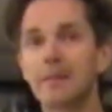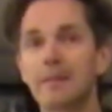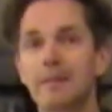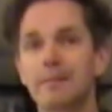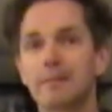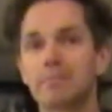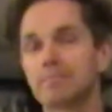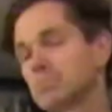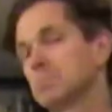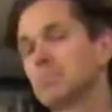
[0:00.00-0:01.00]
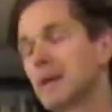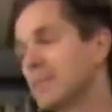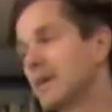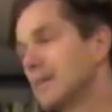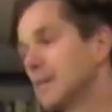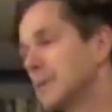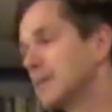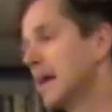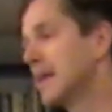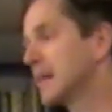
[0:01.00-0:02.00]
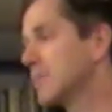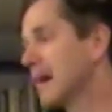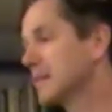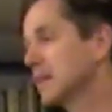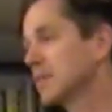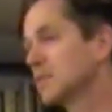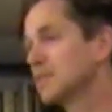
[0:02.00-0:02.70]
uh, maybe a bit enigmatic for